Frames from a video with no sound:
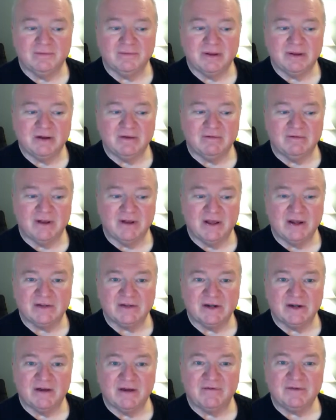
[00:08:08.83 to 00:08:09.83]
inflict
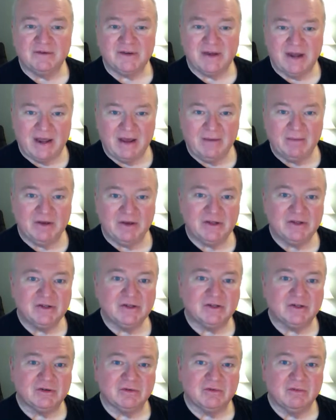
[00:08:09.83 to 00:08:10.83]
enough
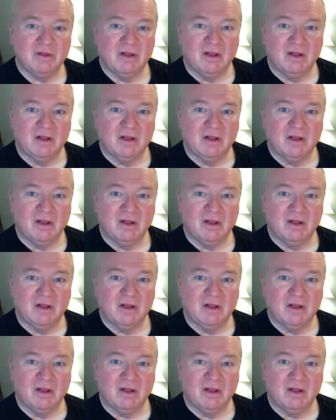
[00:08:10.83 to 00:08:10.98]
damage